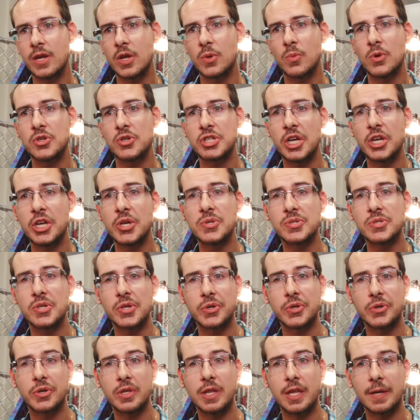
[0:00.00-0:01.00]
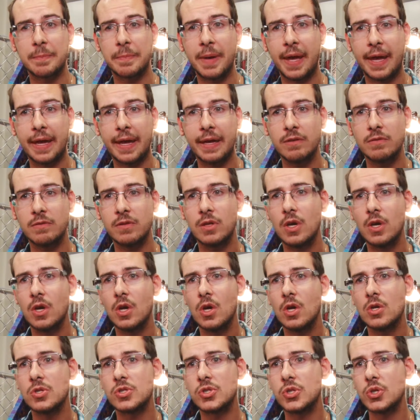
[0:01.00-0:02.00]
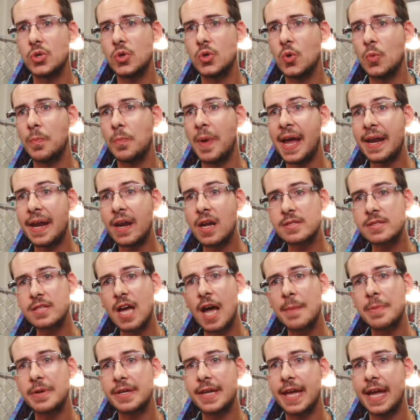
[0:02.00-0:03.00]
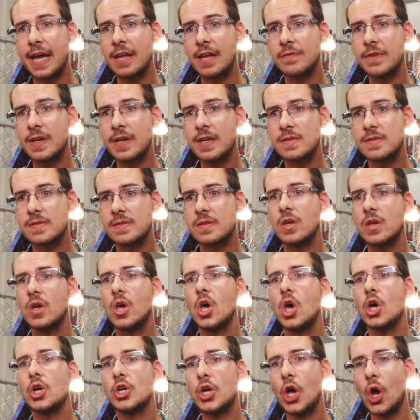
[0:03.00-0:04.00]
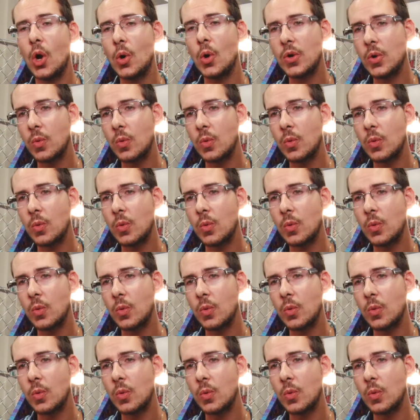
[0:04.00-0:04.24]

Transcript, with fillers: in which I use acrylic paint to paint on top of canvas, coat